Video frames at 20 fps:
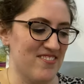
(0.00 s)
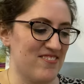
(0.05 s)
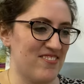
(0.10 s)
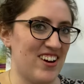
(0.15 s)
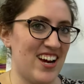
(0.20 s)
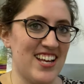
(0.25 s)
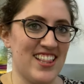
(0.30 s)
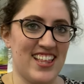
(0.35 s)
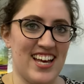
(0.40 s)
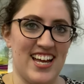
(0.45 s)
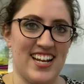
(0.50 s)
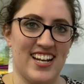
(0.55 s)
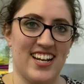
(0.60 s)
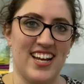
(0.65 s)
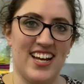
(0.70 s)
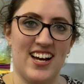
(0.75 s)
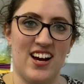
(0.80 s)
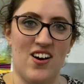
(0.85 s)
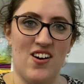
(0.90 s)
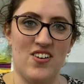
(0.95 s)
Right then,
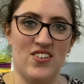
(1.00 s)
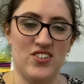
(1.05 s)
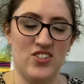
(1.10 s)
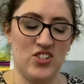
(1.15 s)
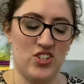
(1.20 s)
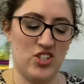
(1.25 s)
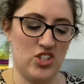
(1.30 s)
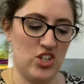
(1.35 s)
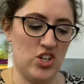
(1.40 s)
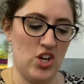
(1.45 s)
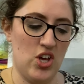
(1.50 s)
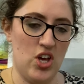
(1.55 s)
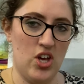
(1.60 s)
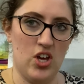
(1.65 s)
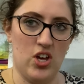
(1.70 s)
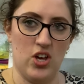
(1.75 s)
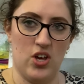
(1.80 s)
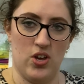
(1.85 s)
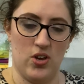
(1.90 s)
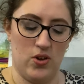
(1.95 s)
on
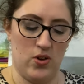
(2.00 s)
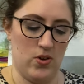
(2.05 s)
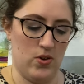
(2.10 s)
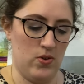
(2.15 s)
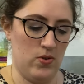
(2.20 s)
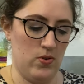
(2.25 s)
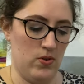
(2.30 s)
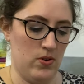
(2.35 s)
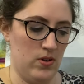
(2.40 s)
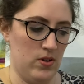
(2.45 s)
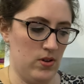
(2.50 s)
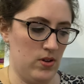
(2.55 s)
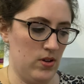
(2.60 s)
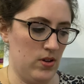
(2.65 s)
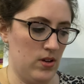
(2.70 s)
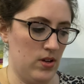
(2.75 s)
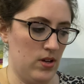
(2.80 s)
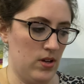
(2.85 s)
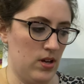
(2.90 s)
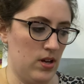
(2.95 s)
to
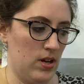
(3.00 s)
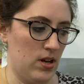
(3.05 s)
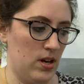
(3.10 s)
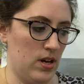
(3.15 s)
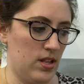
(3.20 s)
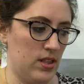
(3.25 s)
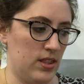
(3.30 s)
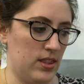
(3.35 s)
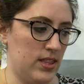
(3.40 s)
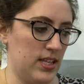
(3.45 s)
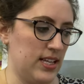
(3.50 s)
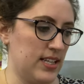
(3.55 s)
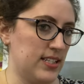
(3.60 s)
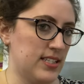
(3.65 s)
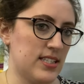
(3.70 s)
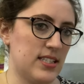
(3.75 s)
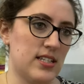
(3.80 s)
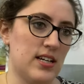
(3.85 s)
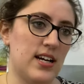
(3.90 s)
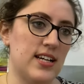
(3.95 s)
the
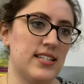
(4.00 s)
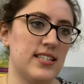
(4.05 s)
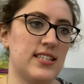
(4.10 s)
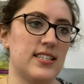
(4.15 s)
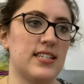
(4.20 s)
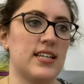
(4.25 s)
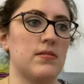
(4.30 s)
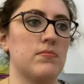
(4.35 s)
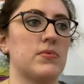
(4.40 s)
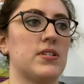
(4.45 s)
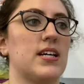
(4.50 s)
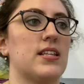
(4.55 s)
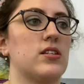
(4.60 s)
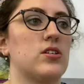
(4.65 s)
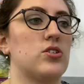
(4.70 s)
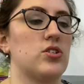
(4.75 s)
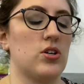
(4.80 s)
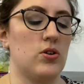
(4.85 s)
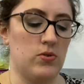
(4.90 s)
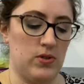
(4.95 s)
side seams and the
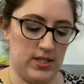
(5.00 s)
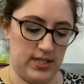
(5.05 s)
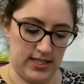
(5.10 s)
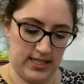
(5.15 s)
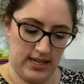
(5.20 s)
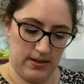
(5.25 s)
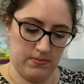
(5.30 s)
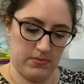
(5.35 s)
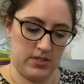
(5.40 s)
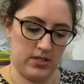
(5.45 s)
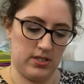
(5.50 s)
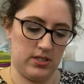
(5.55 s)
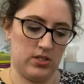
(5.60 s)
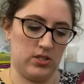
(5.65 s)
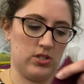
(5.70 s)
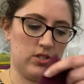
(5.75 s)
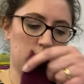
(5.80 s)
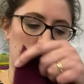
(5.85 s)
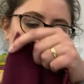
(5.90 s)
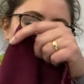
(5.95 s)
shoulder seams.
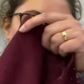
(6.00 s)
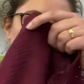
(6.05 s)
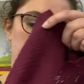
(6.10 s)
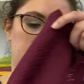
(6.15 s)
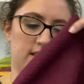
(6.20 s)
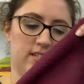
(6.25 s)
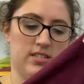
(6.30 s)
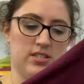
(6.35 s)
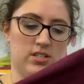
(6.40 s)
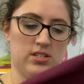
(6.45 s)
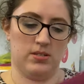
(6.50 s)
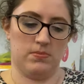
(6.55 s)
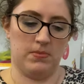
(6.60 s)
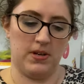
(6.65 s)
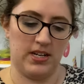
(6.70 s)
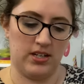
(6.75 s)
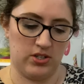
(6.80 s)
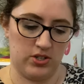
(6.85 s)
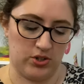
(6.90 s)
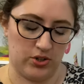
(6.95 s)
So I need to just
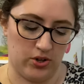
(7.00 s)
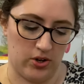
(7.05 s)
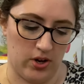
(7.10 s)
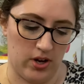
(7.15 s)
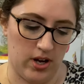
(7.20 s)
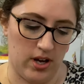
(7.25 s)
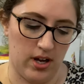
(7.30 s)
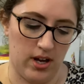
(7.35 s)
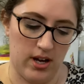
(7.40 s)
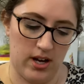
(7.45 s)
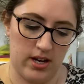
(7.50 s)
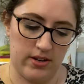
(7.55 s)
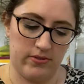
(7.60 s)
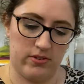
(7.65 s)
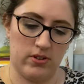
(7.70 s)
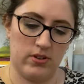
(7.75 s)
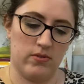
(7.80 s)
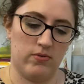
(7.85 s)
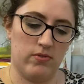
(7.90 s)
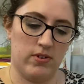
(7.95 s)
make sure I've
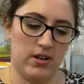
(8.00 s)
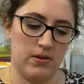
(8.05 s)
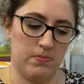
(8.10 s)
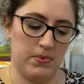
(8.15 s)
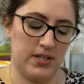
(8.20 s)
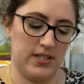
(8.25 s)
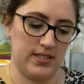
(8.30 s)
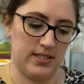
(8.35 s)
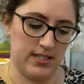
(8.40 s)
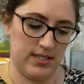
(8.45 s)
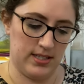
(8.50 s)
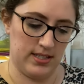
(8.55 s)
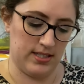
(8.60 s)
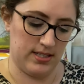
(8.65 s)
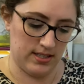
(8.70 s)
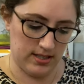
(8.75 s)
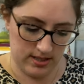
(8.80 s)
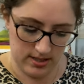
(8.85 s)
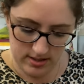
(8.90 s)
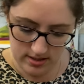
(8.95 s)
got the right pieces.